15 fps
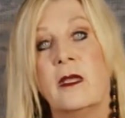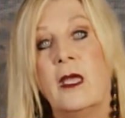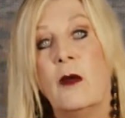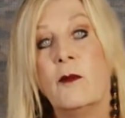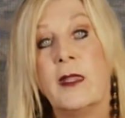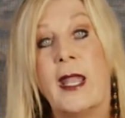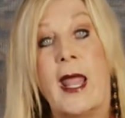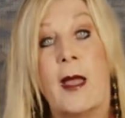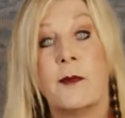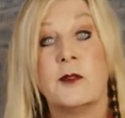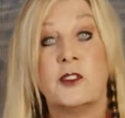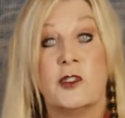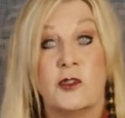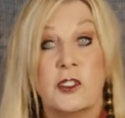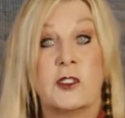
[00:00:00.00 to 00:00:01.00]
And when that
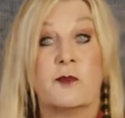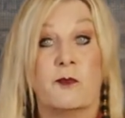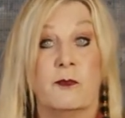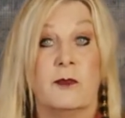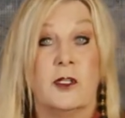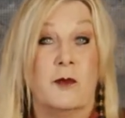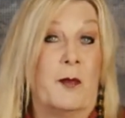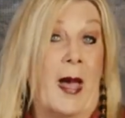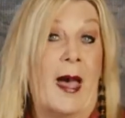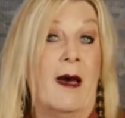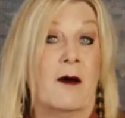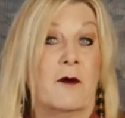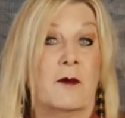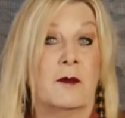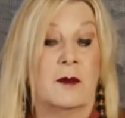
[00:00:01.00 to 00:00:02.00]
happens, you
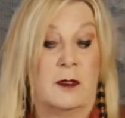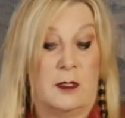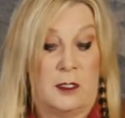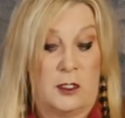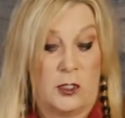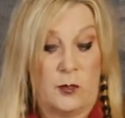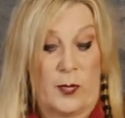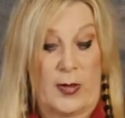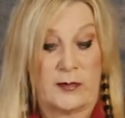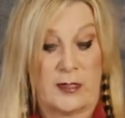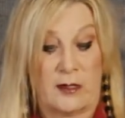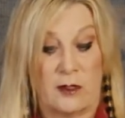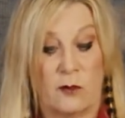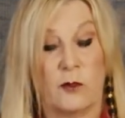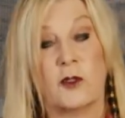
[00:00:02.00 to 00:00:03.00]
bow. You bow
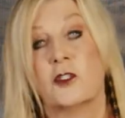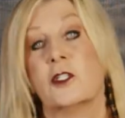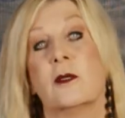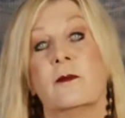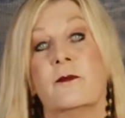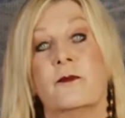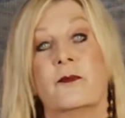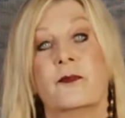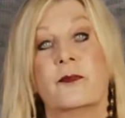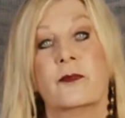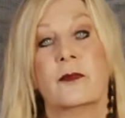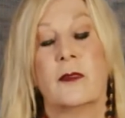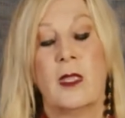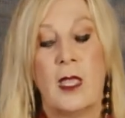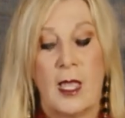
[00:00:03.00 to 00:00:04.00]
down and worship.
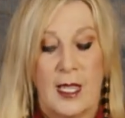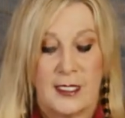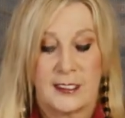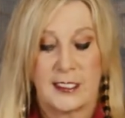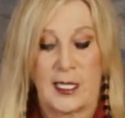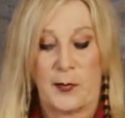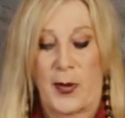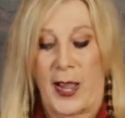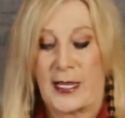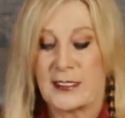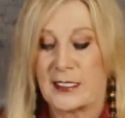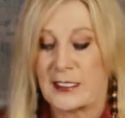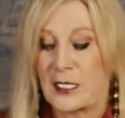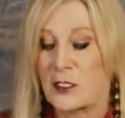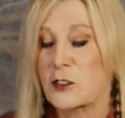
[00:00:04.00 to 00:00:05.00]
Skip
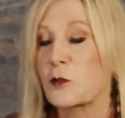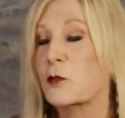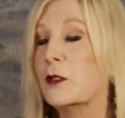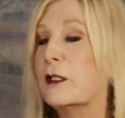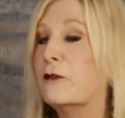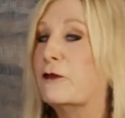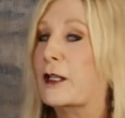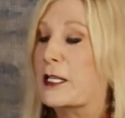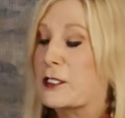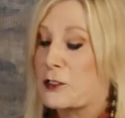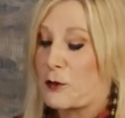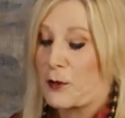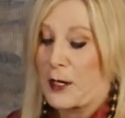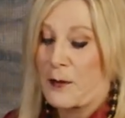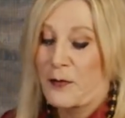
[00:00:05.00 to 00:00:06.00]
Heitzig tells a really funny
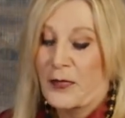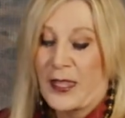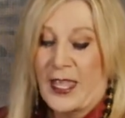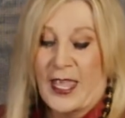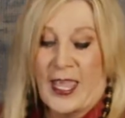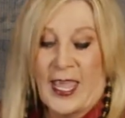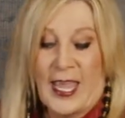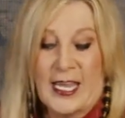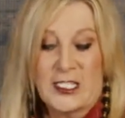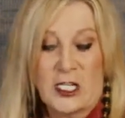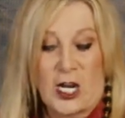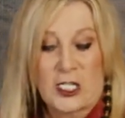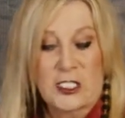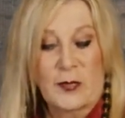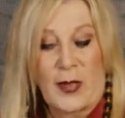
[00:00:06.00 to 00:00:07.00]
story. He
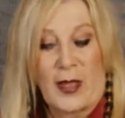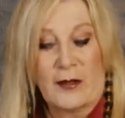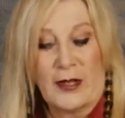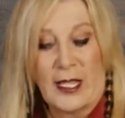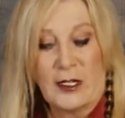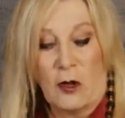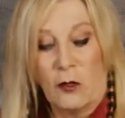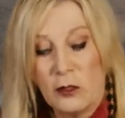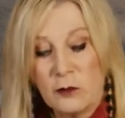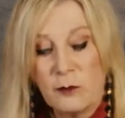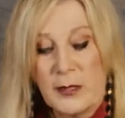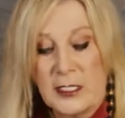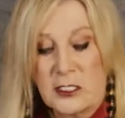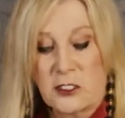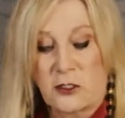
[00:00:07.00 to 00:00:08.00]
talks about an old
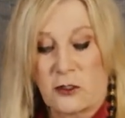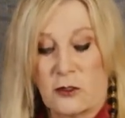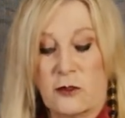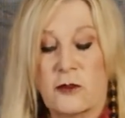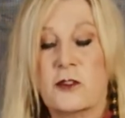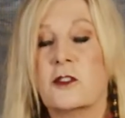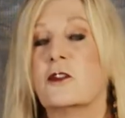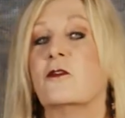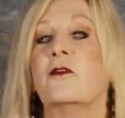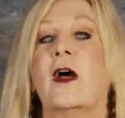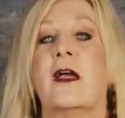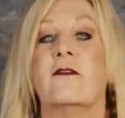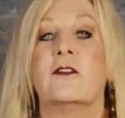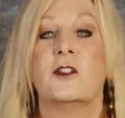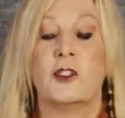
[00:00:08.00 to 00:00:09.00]
minister who
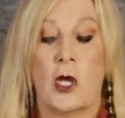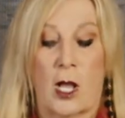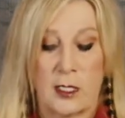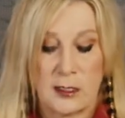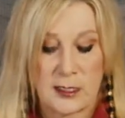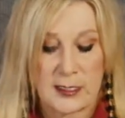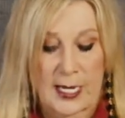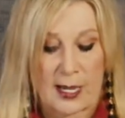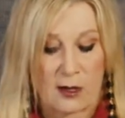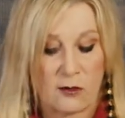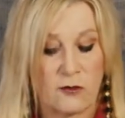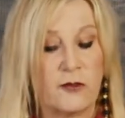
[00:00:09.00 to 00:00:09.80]
survived the Johnstown